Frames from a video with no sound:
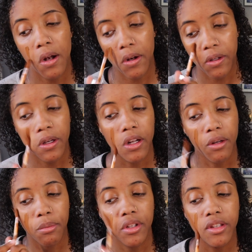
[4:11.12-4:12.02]
just kind
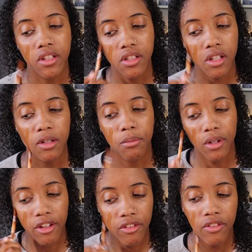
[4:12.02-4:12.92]
of put this on
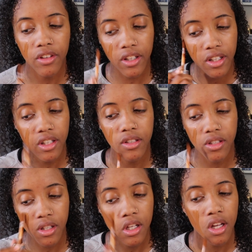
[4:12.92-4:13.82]
my
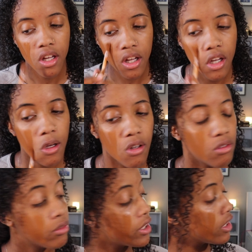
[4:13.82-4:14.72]
face.
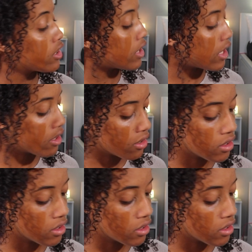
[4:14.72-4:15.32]
Really?